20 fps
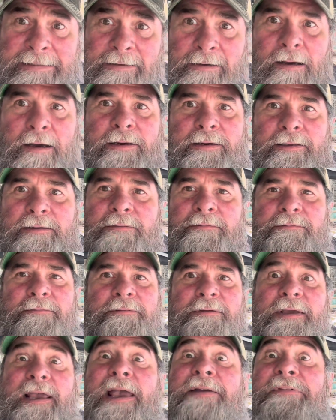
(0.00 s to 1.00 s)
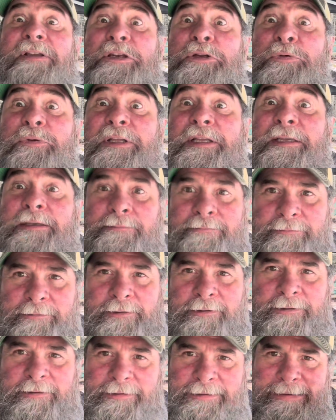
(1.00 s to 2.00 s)
on it, heavy duty,
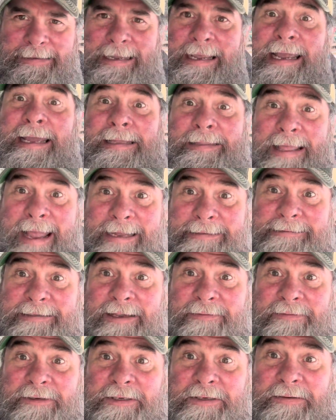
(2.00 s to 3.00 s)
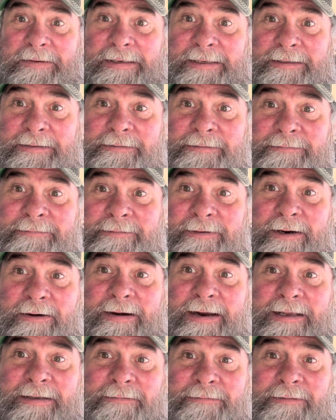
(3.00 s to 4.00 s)
and that's heavy duty. All
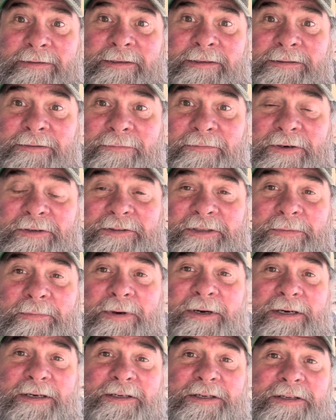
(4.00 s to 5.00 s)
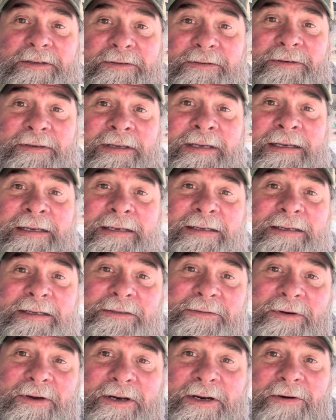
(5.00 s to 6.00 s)
right, first thing we're gonna do
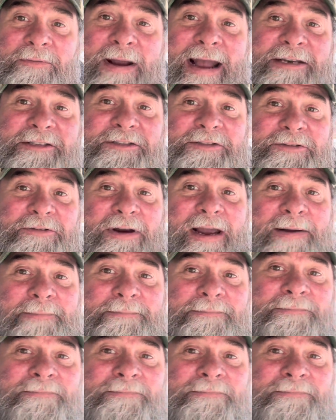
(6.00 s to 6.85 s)
is we're gonna ratchet strap